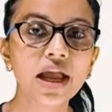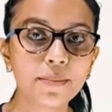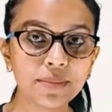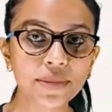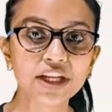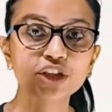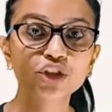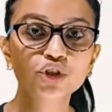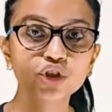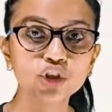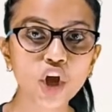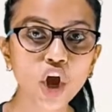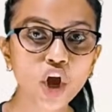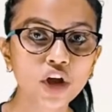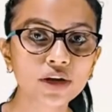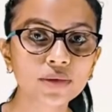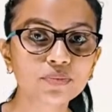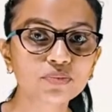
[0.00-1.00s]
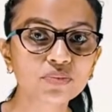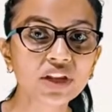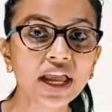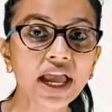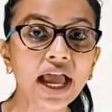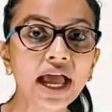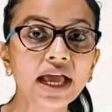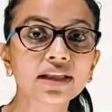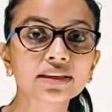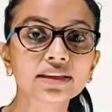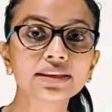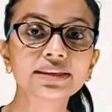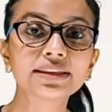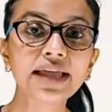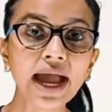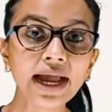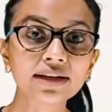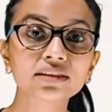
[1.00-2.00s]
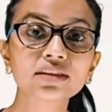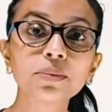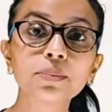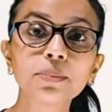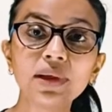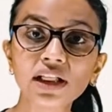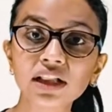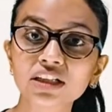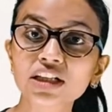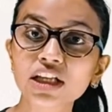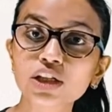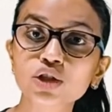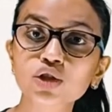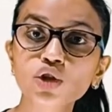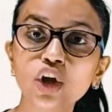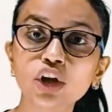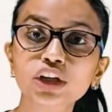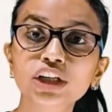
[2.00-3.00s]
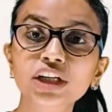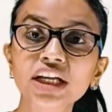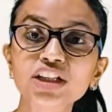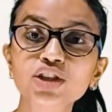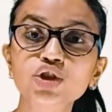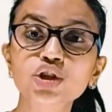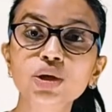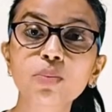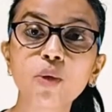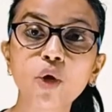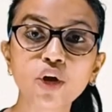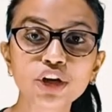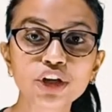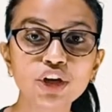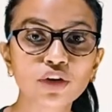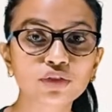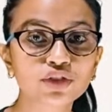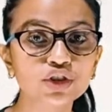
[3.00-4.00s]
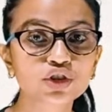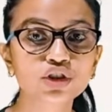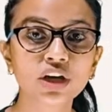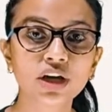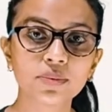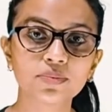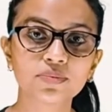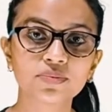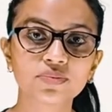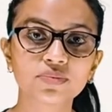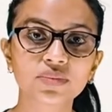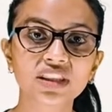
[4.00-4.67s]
Make sure that the bell does not touch the body of the tub.